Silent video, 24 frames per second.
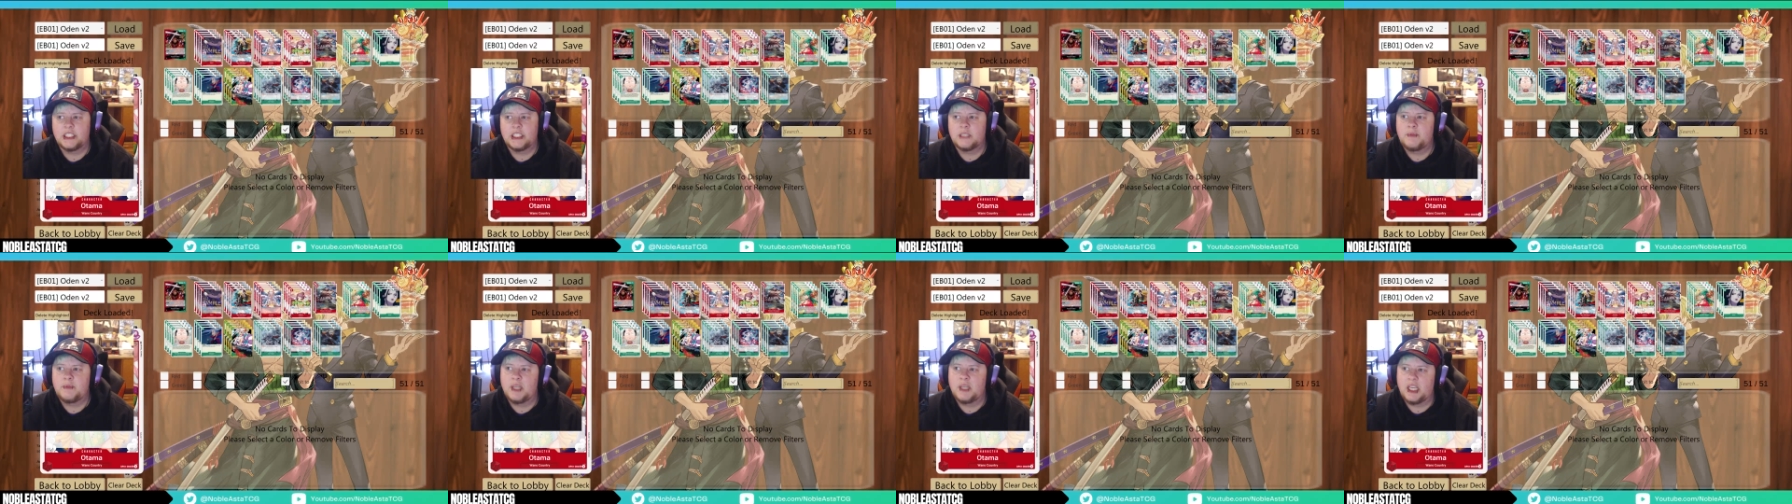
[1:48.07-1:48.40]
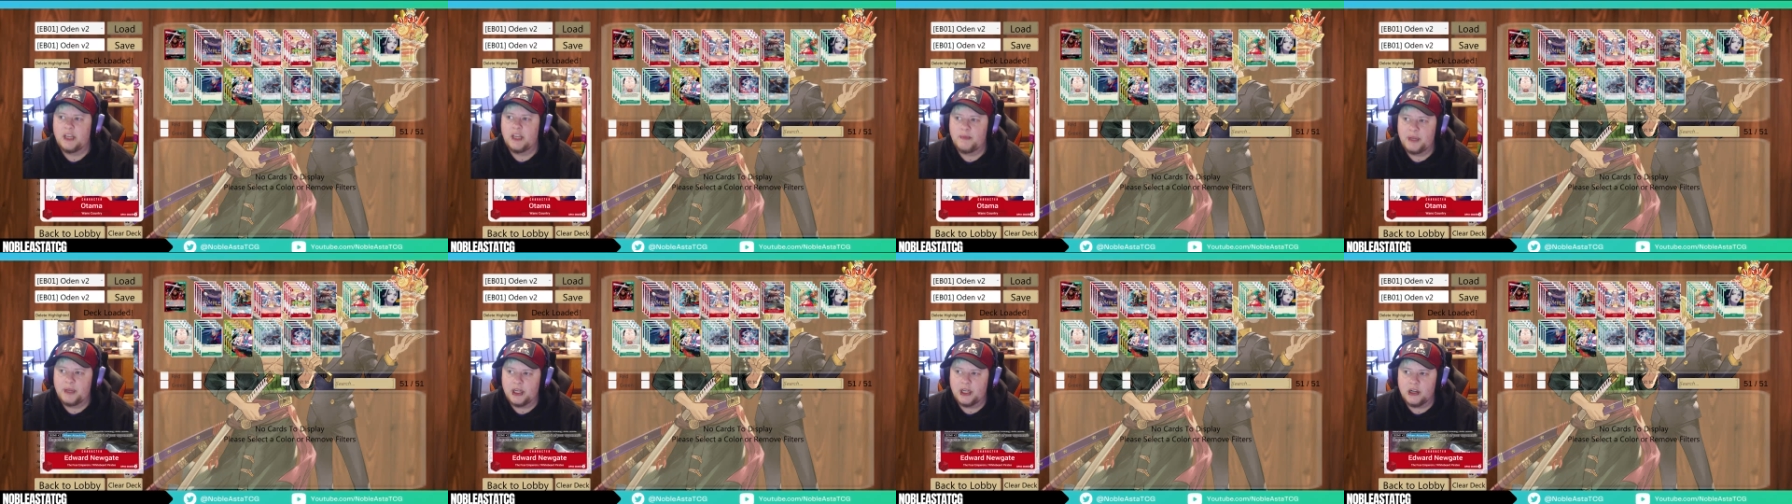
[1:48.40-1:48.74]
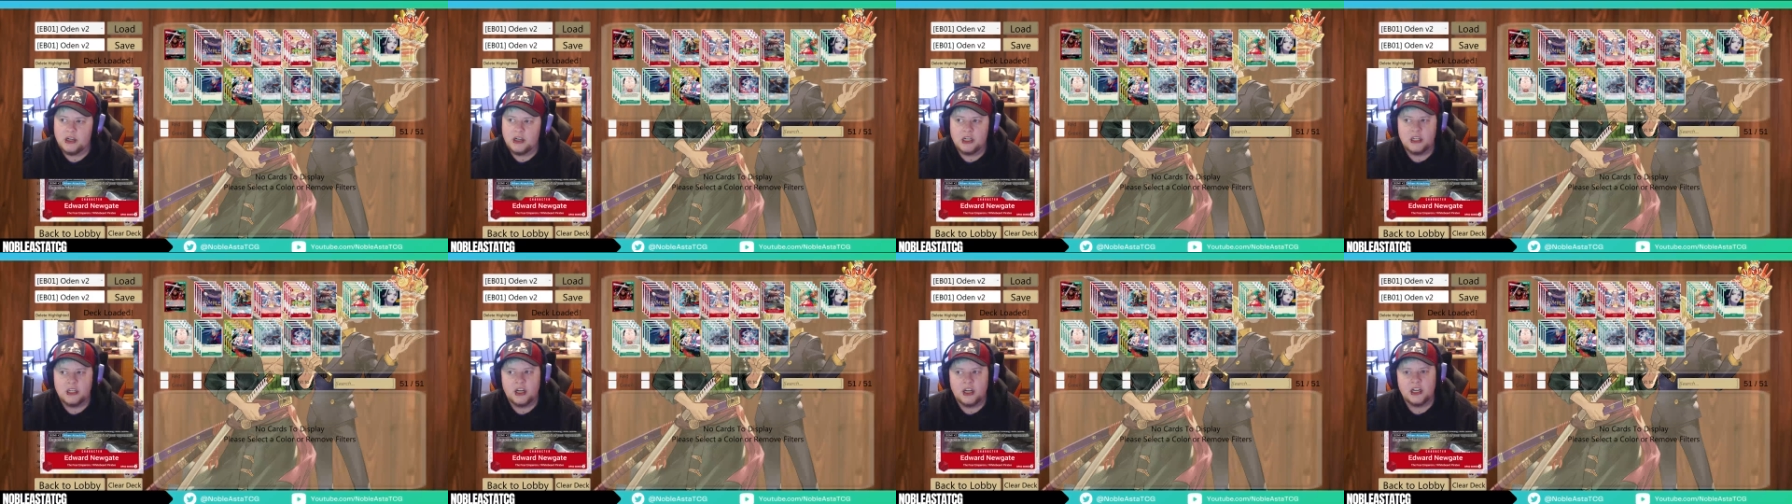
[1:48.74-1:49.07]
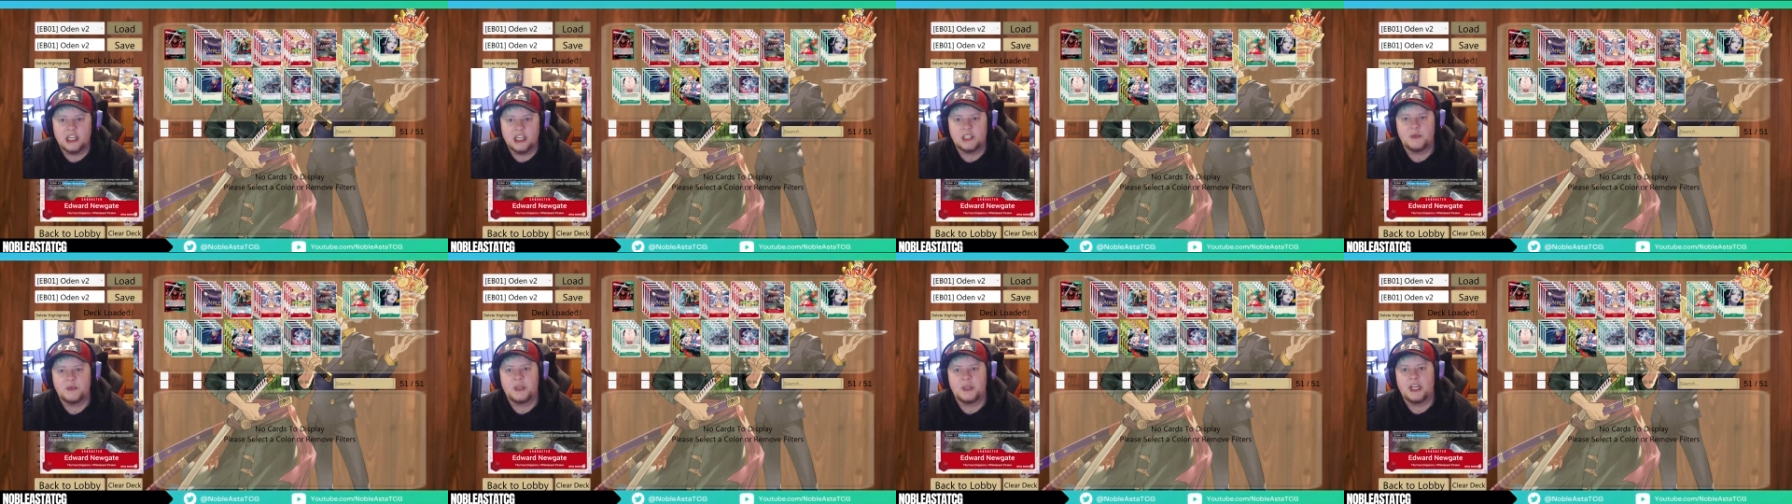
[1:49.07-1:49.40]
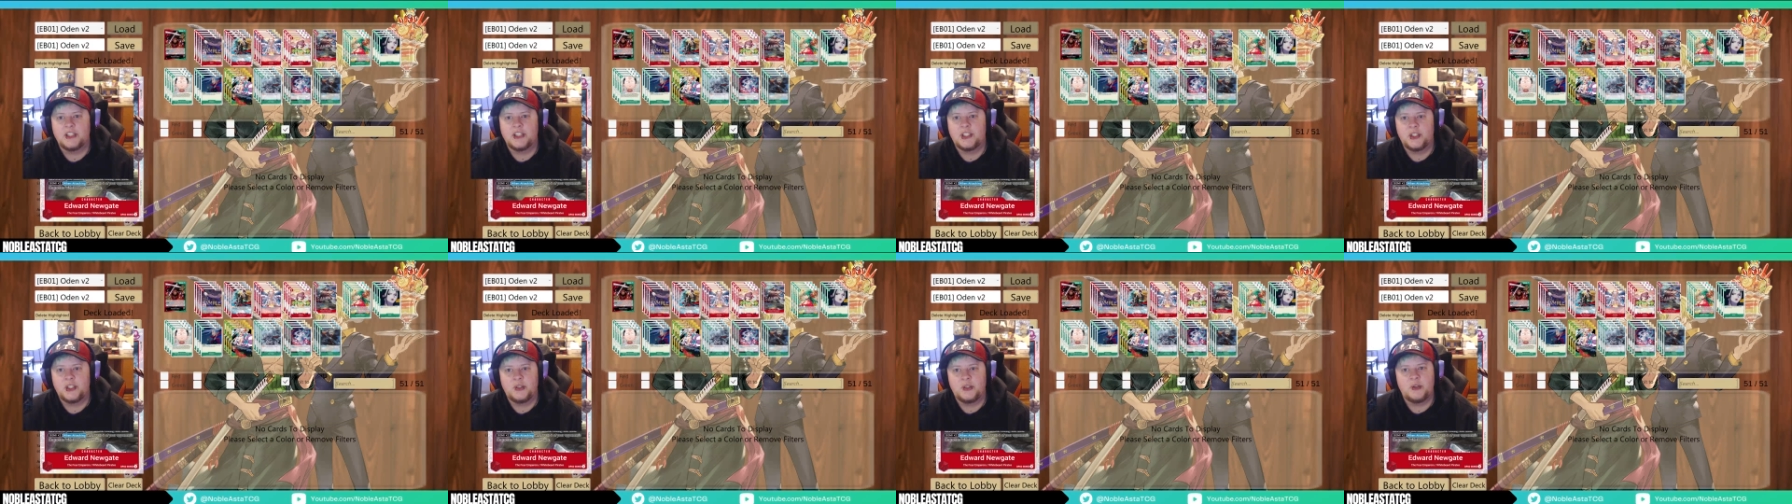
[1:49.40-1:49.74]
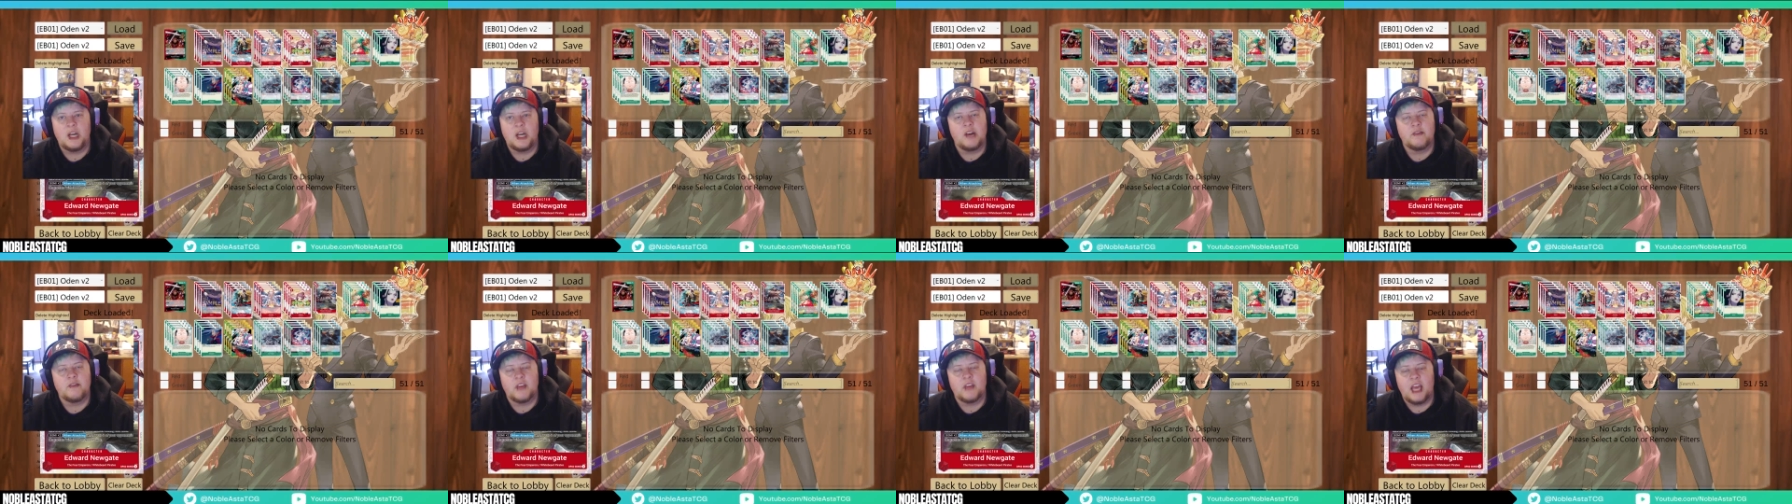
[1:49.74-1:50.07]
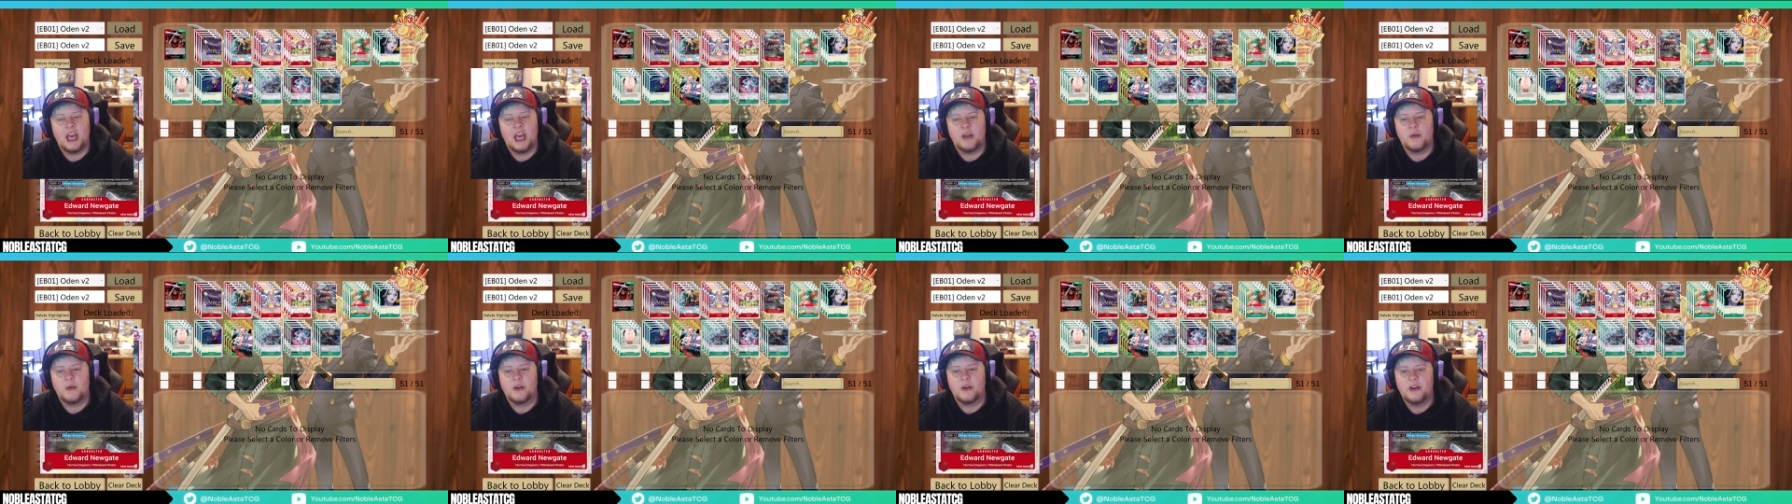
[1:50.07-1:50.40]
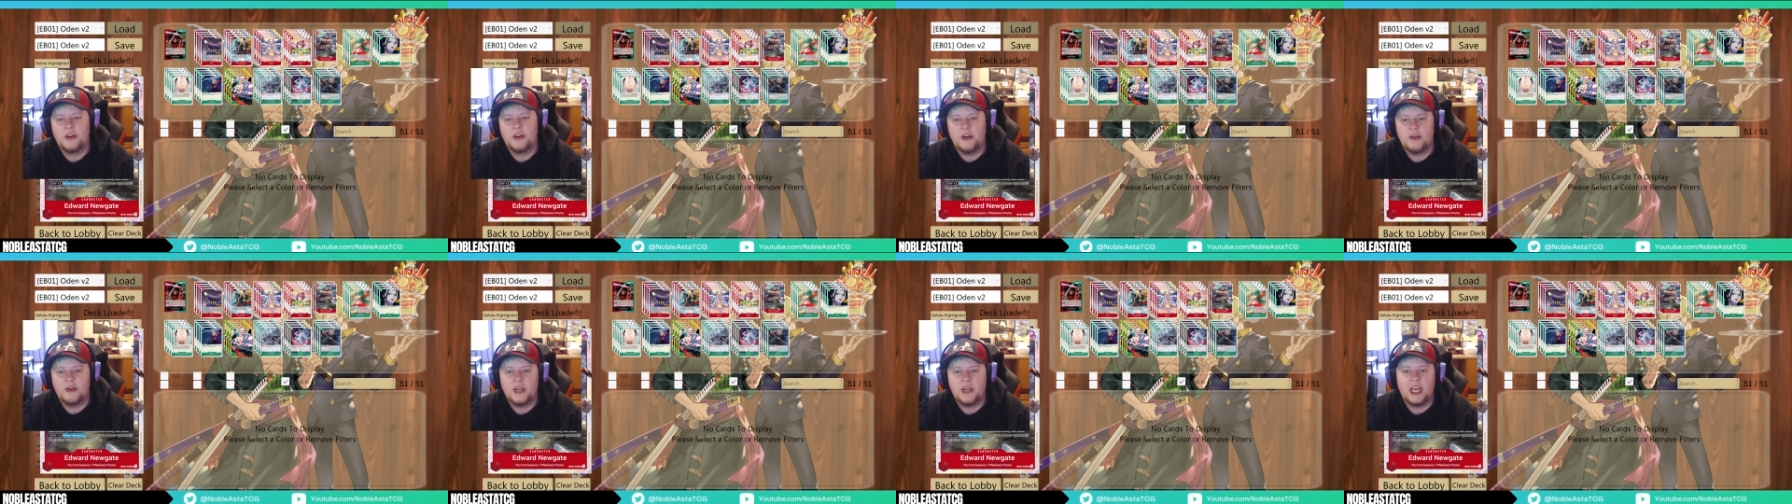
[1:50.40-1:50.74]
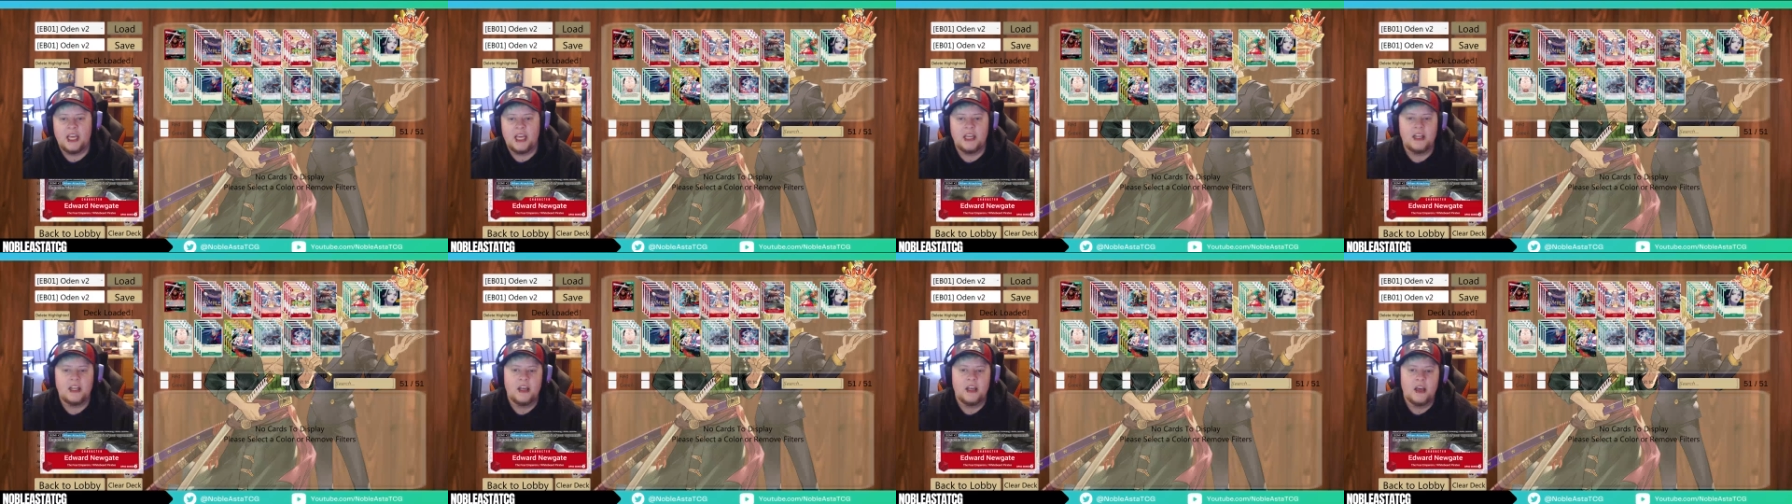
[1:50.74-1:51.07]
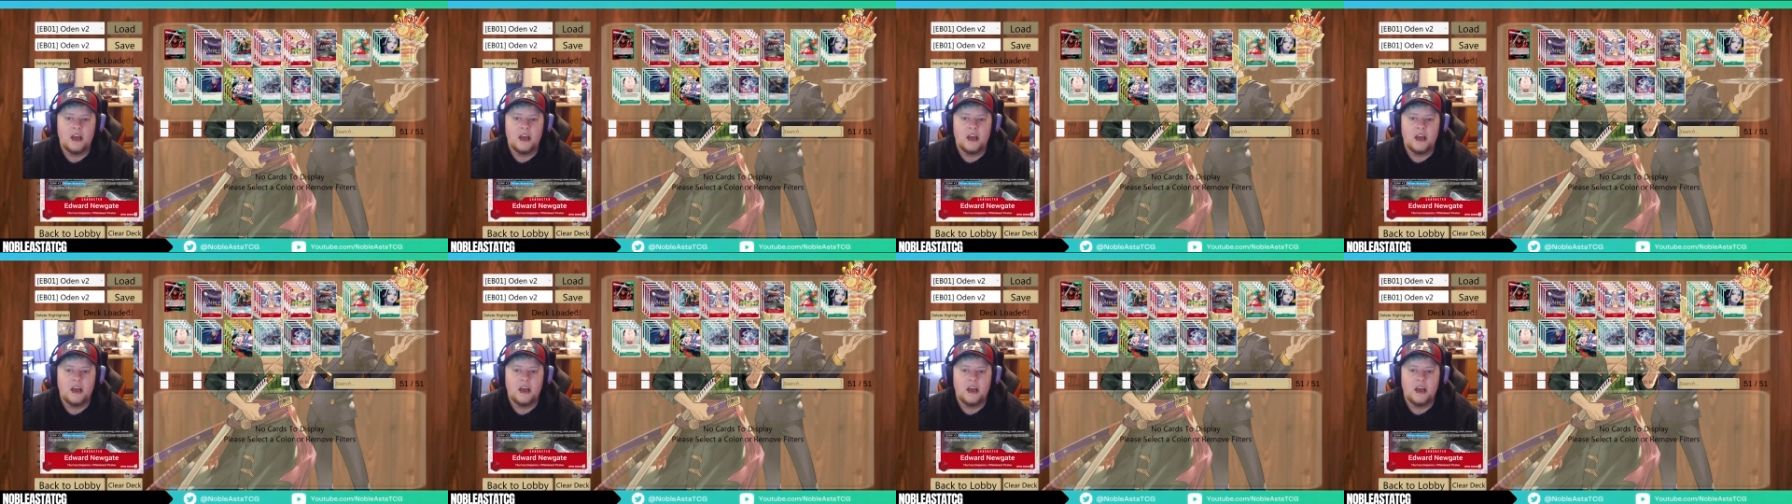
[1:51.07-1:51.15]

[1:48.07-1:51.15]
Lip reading: Speaking of bigger targets, we got 2 Edward Newgate.